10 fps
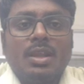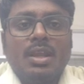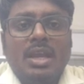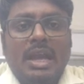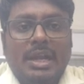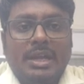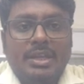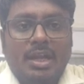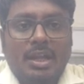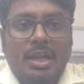And
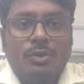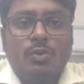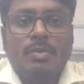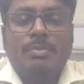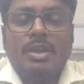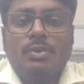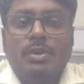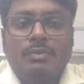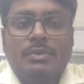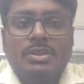in I/O mapped I/O
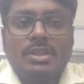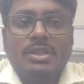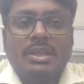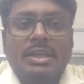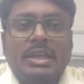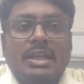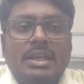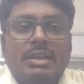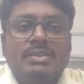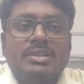interfacing,
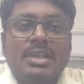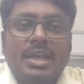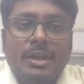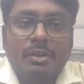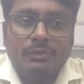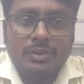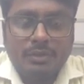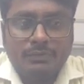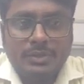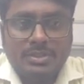it is a kind of
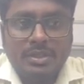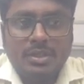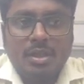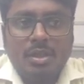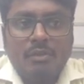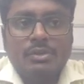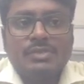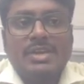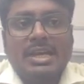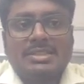interfacing which we
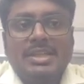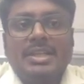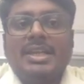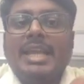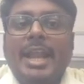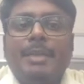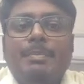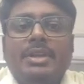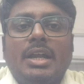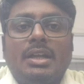assign an
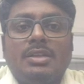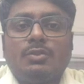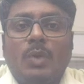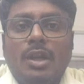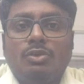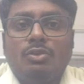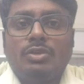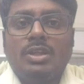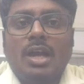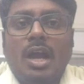8-bit address value to
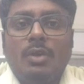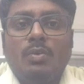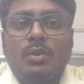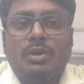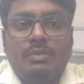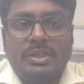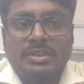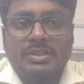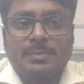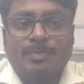the I/O
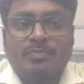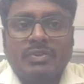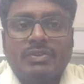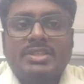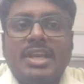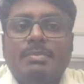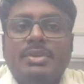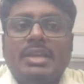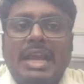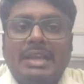devices, which can be
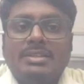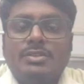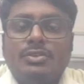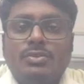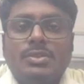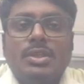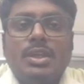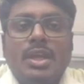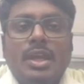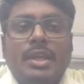accessed using
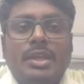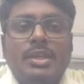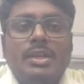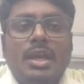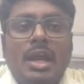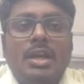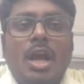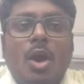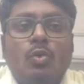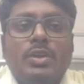in and
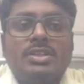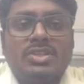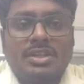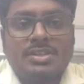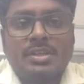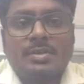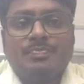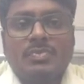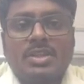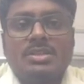out instruction,
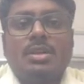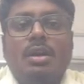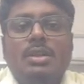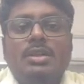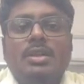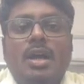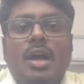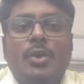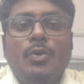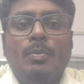is called
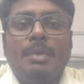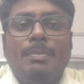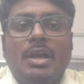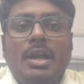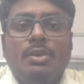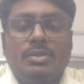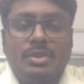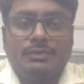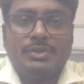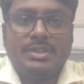I/O mapped I/O
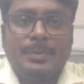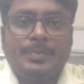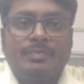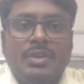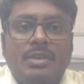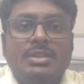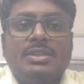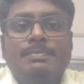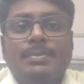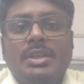interfacing. This is
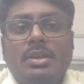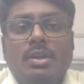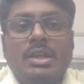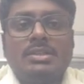simply called as